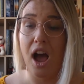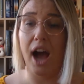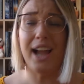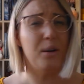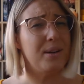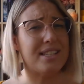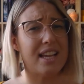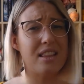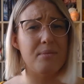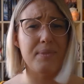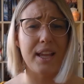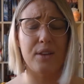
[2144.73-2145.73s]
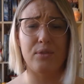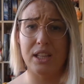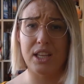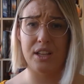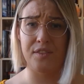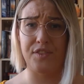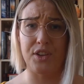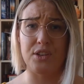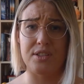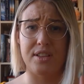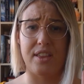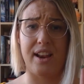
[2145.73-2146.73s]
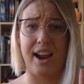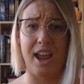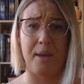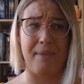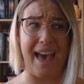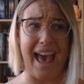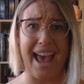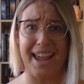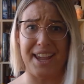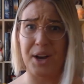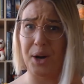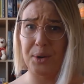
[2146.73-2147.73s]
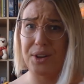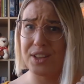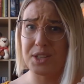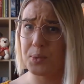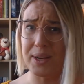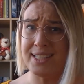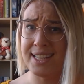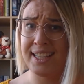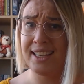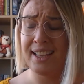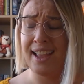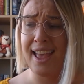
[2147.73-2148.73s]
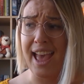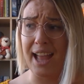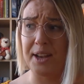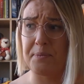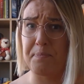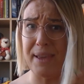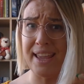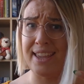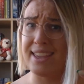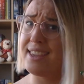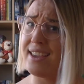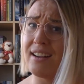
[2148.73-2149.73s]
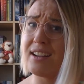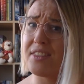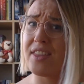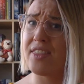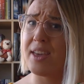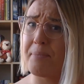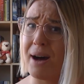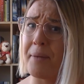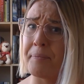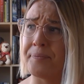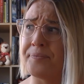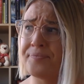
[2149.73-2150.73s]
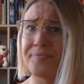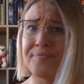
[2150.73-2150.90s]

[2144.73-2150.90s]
I always get them getting really confused that I am A, older than 20 and B, younger than their mum.